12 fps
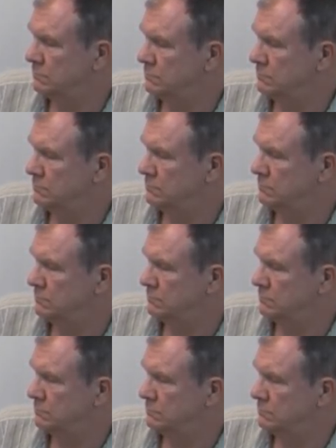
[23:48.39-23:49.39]

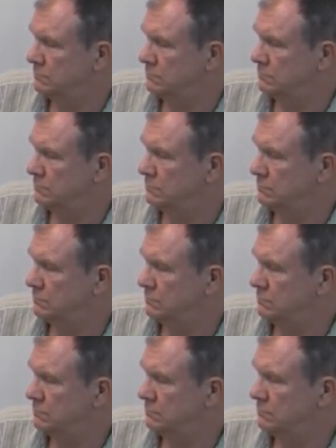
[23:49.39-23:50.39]

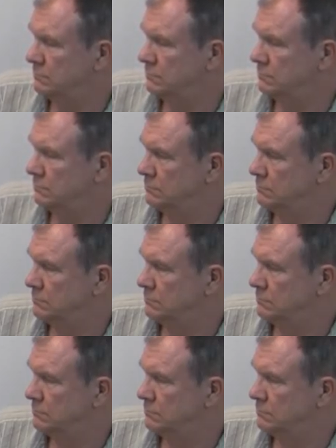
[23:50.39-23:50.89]
(silent)